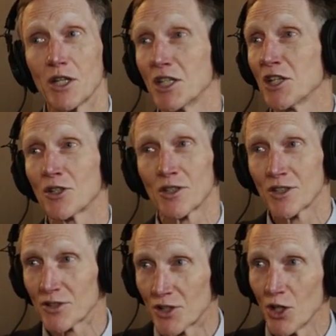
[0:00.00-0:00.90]
We can either
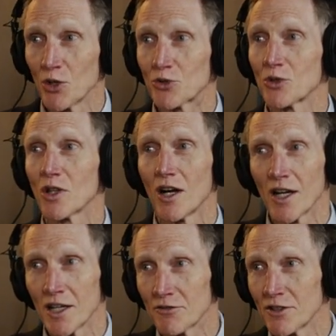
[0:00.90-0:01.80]
just go through
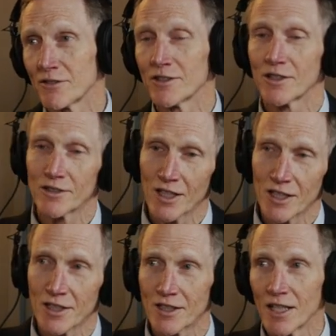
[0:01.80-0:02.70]
life and, you know,
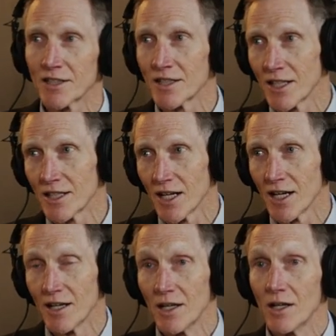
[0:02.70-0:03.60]
da, da, da, da, da, da, da,